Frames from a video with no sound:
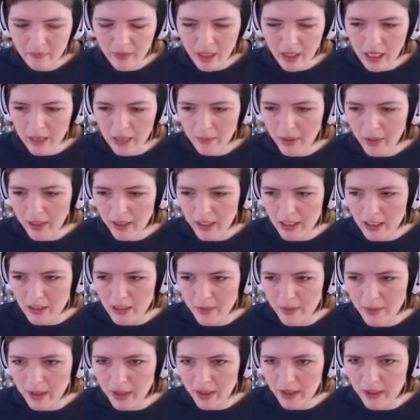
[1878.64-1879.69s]
I'm on
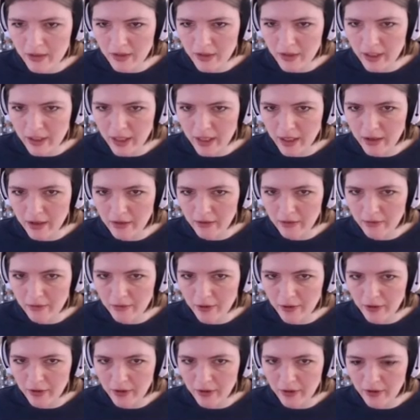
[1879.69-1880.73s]
antibiotics right now
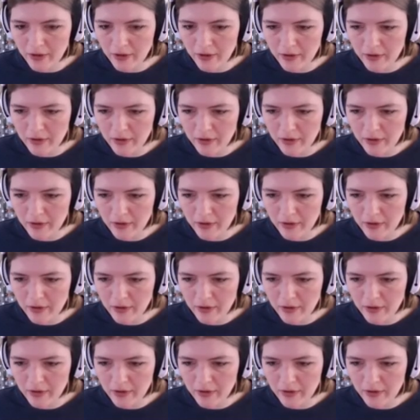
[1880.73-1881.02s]
for